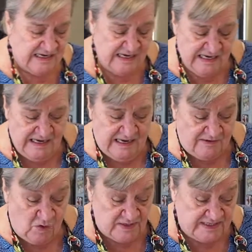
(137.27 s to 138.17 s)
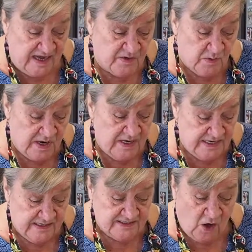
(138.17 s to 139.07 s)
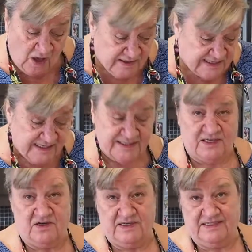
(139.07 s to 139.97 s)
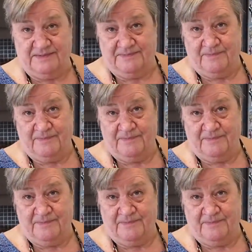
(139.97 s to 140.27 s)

Of course, the other one is hollandaise sauce.